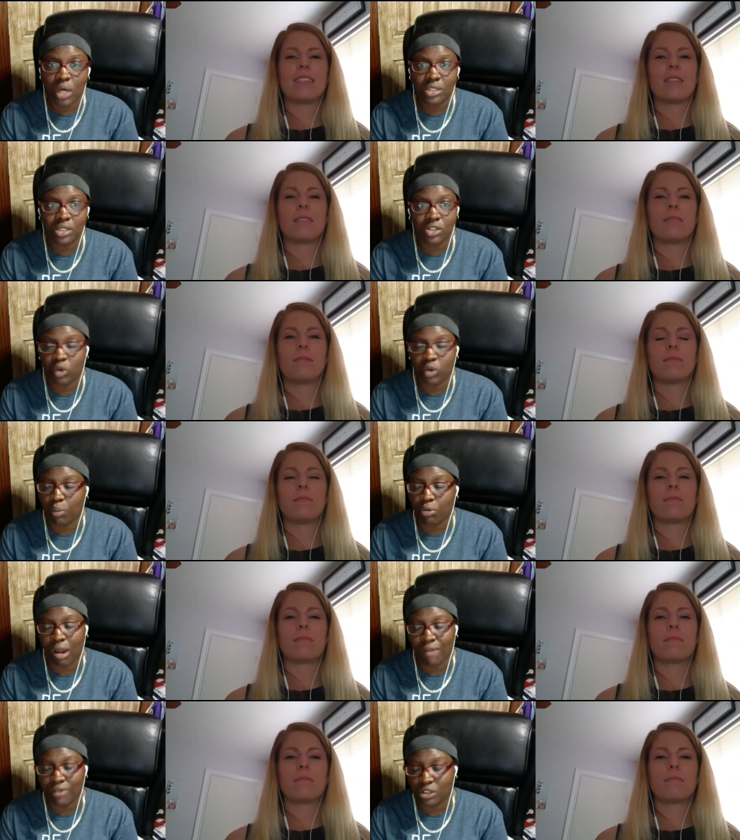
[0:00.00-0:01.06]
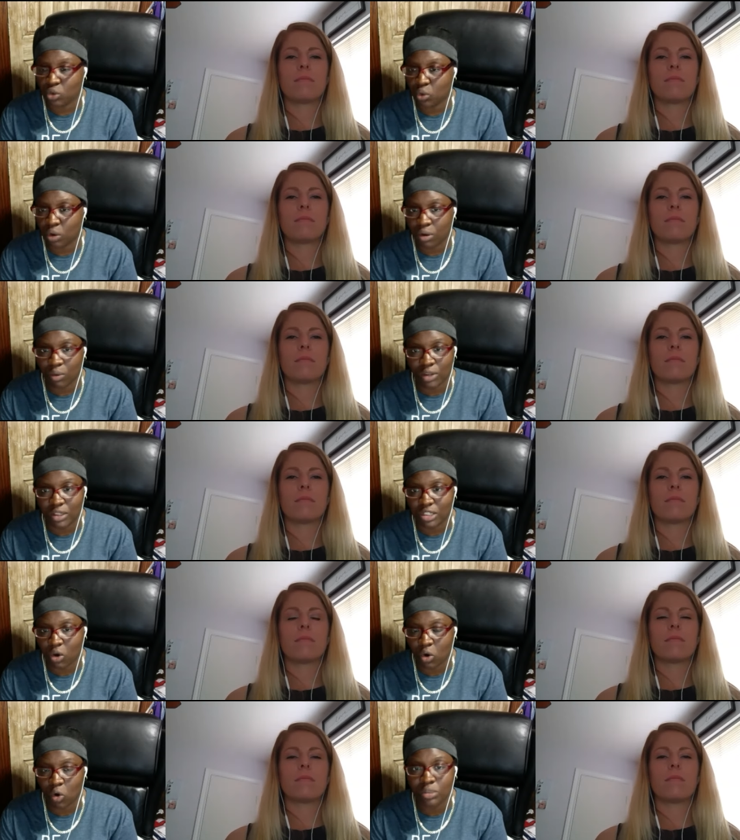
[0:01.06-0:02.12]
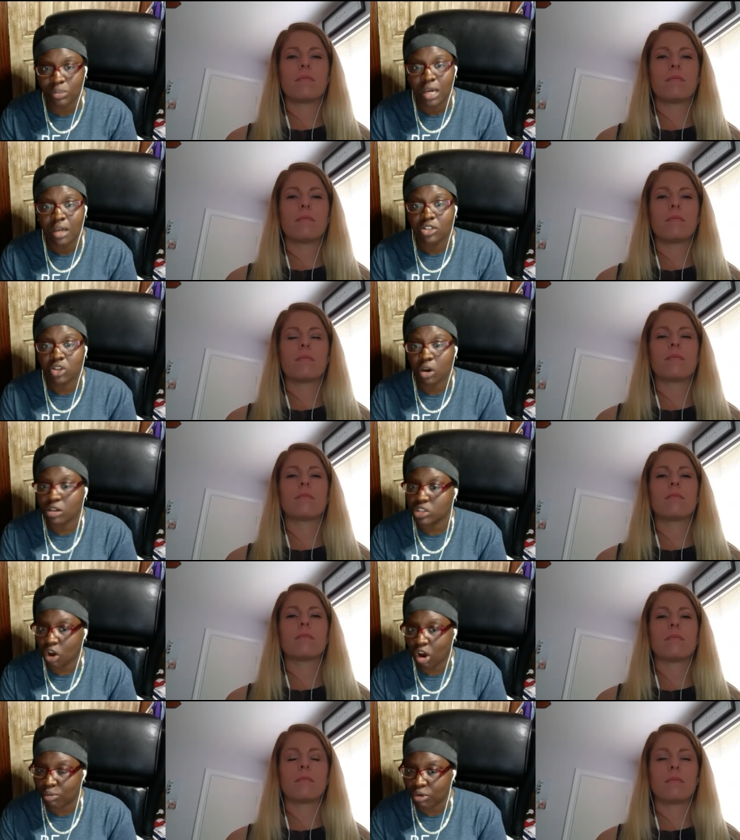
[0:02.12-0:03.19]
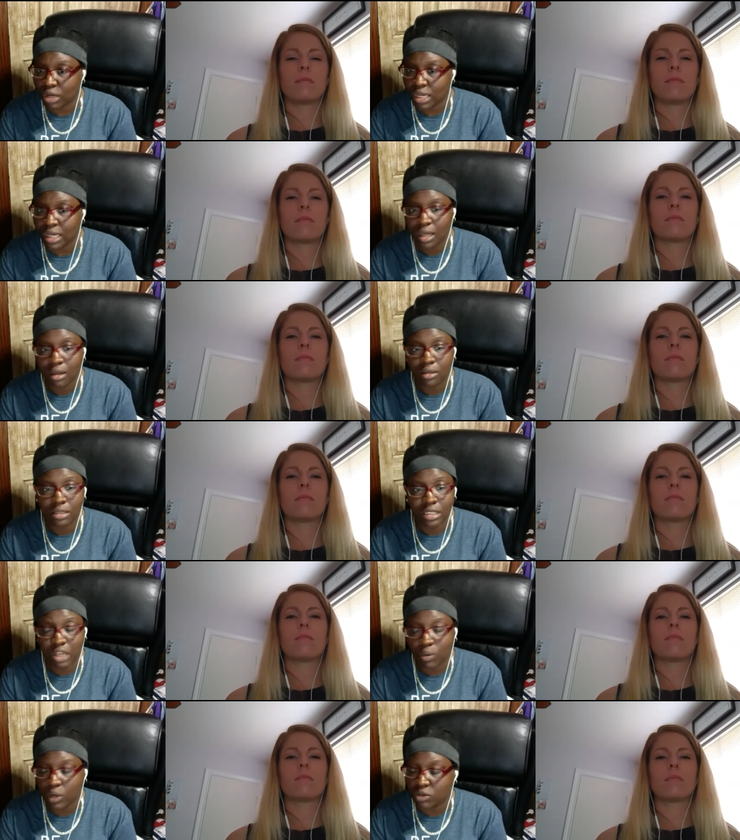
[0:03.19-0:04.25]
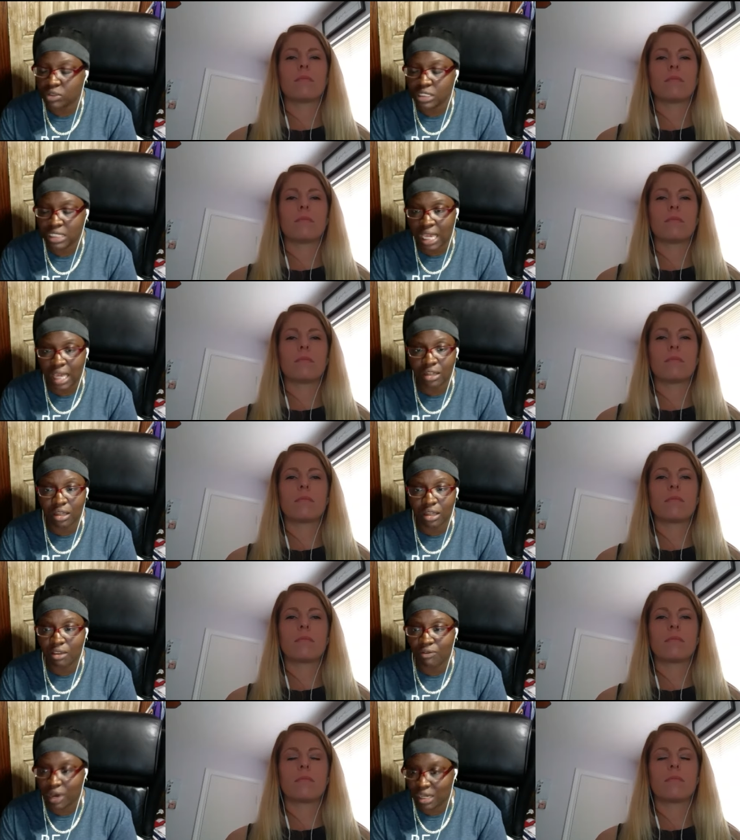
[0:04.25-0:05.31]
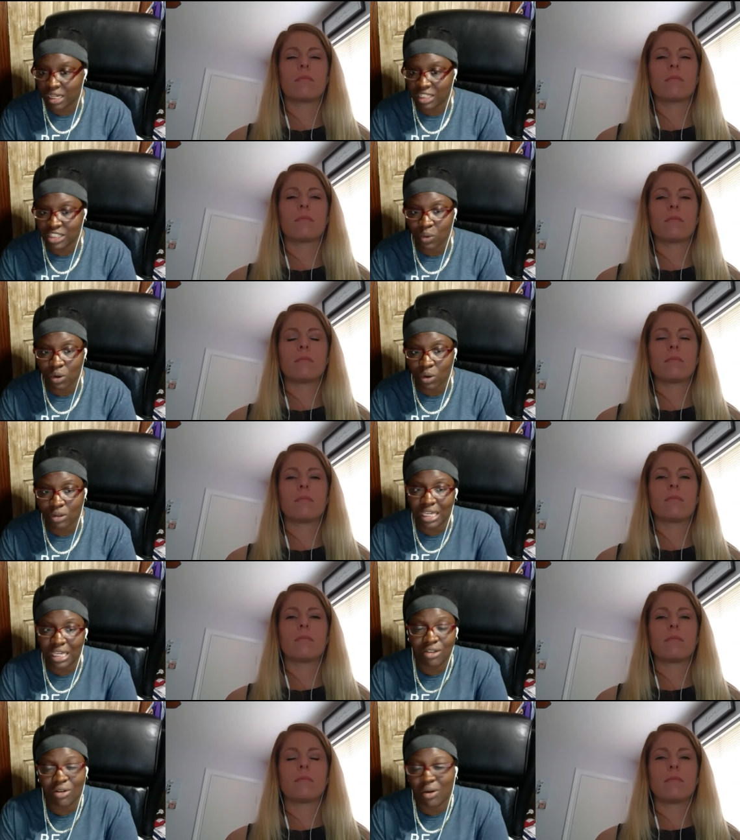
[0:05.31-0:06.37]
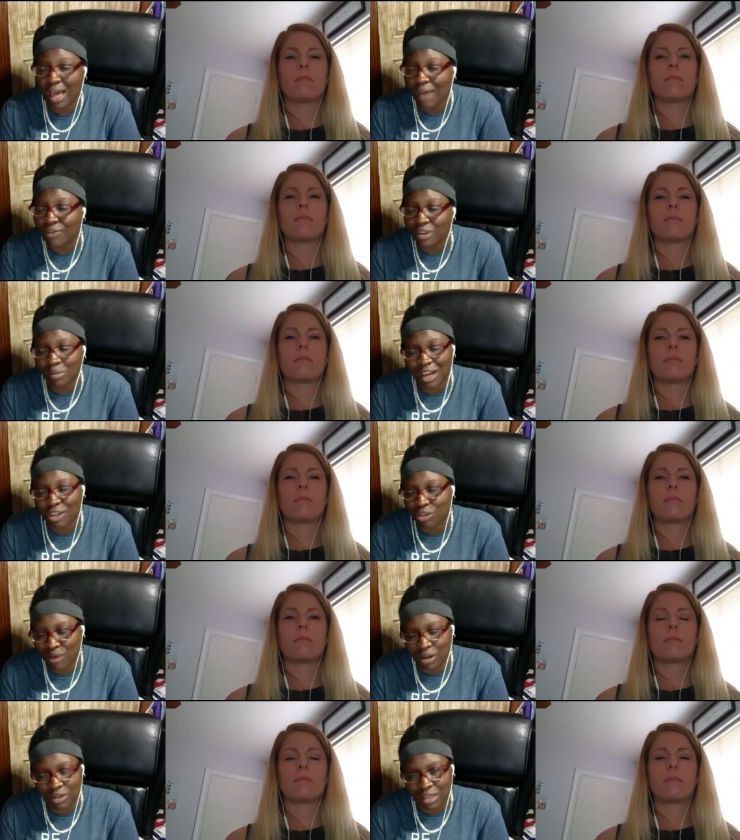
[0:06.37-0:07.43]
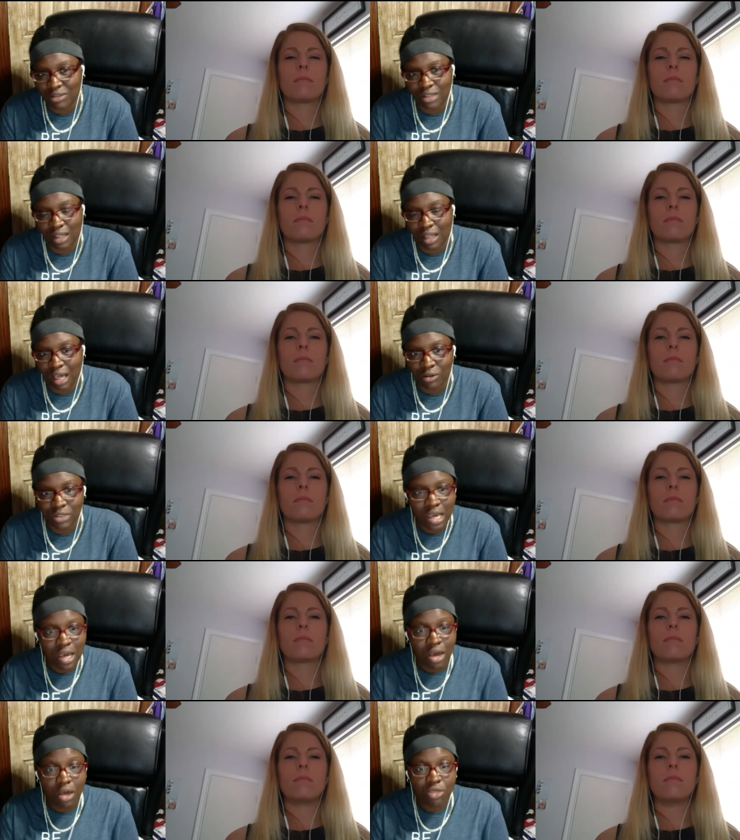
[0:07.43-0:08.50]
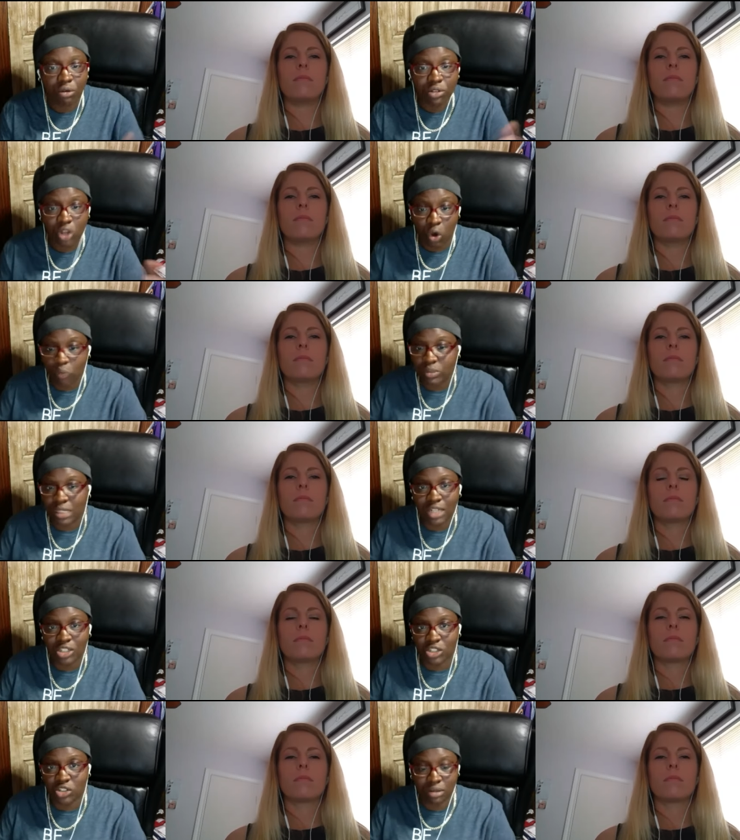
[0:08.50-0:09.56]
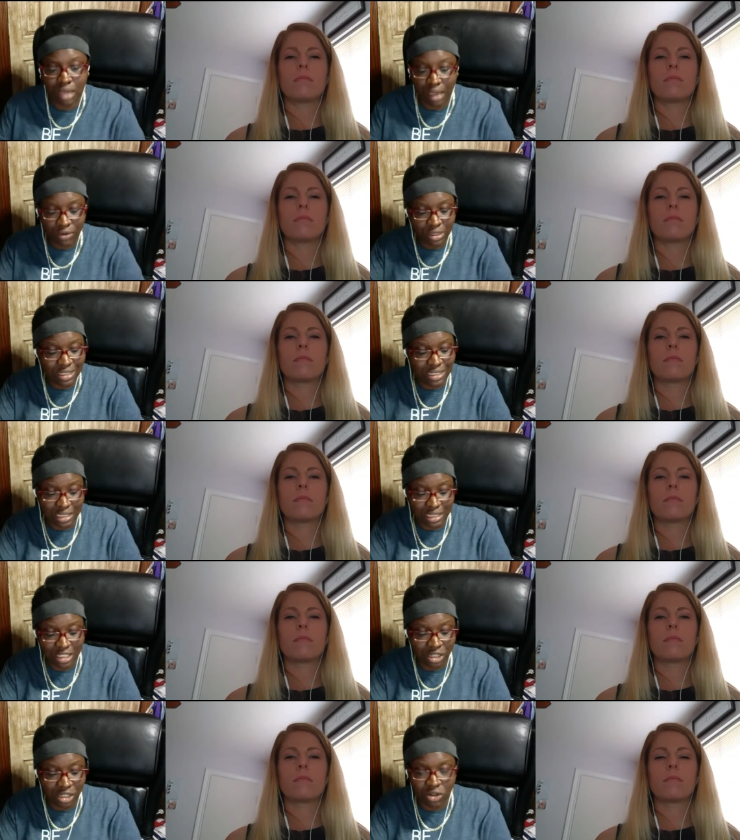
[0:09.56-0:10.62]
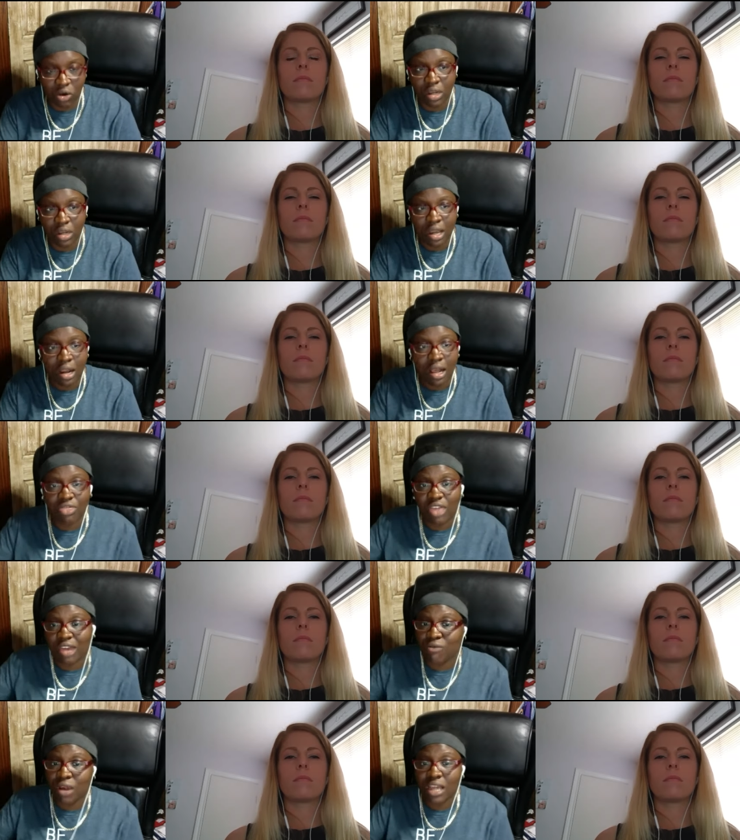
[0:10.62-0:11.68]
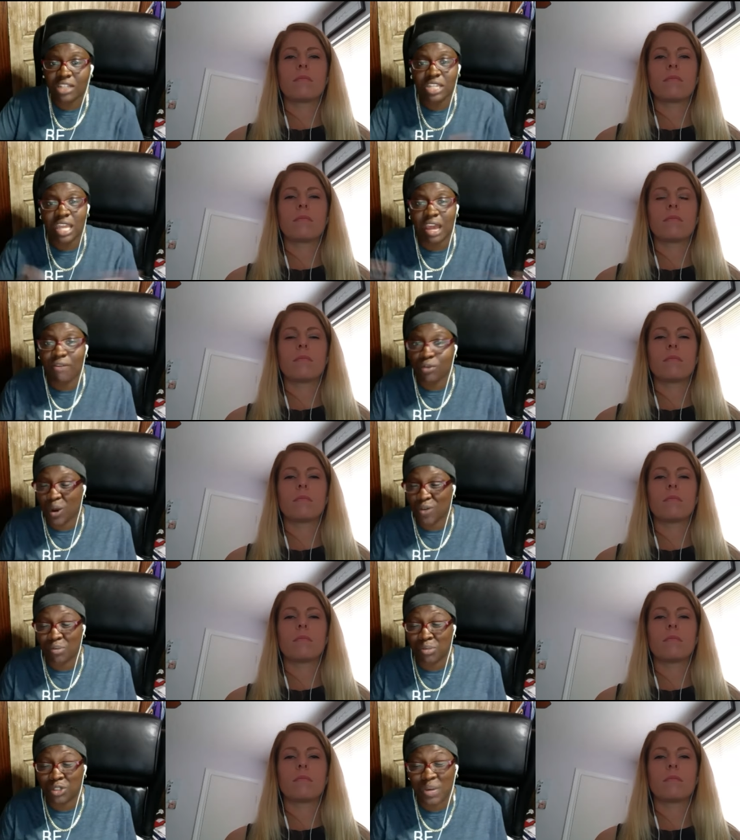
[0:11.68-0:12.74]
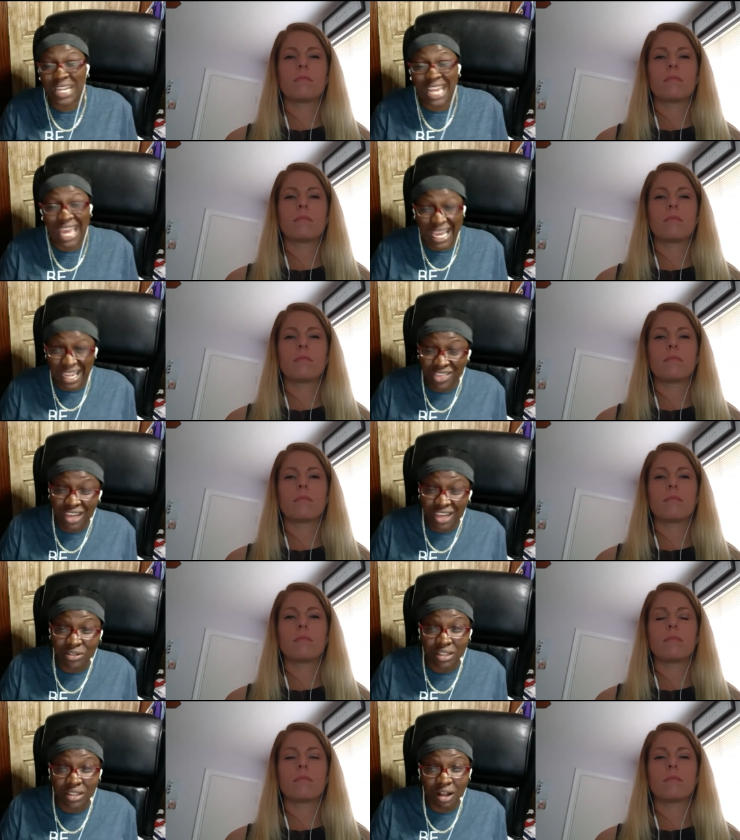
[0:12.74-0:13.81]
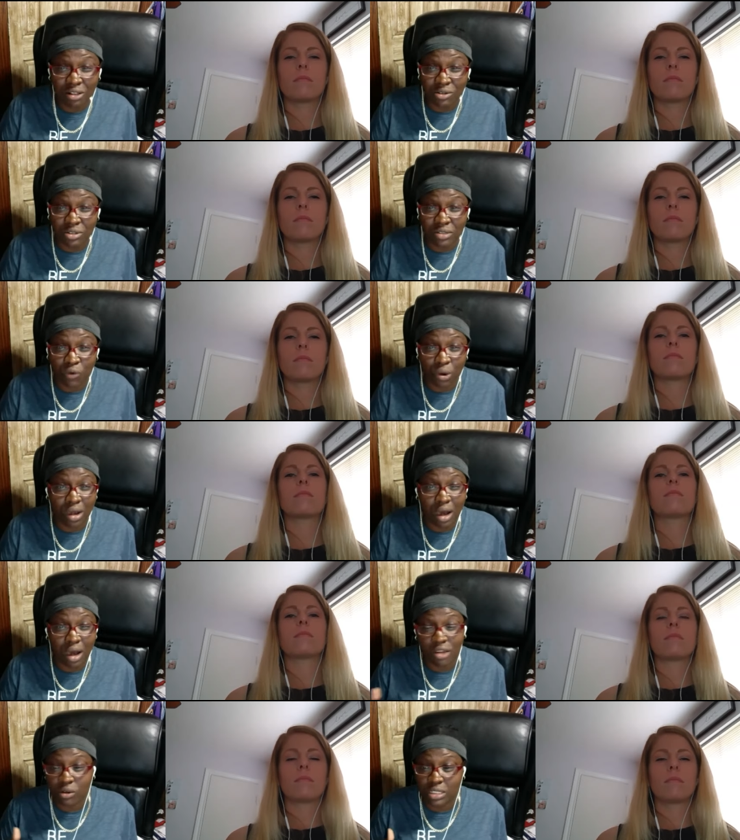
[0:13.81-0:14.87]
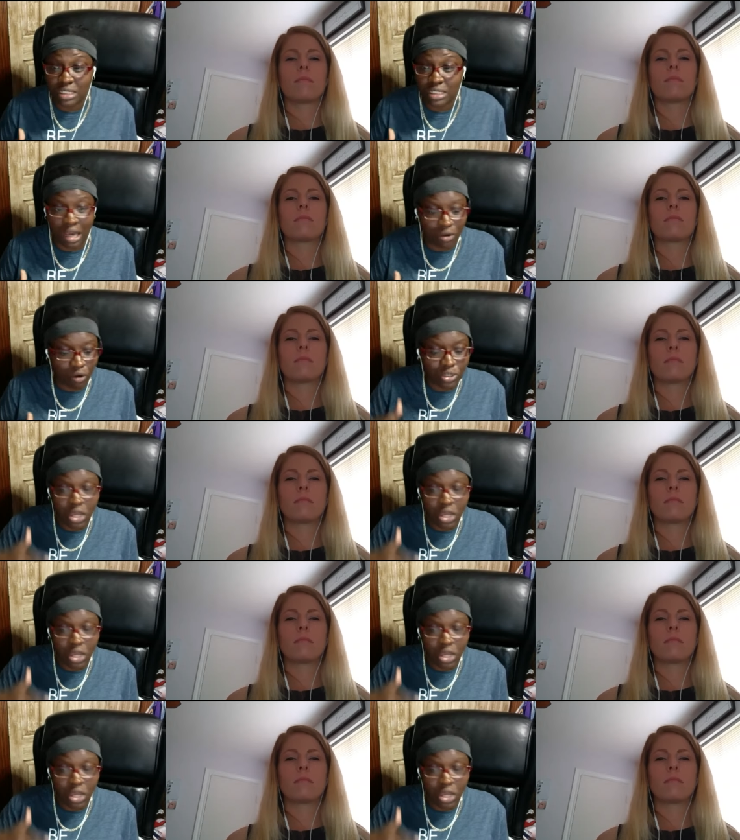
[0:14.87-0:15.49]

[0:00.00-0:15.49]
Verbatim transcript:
Speaker 1: to do a private tour in one of these homes, talk to Aubrey, see where you stand in the financing world. Again, you don't have to buy a $300,000 house. Those homes that I just gave you the statistics on, they ranged everywhere from between $80,000 for condos and townhomes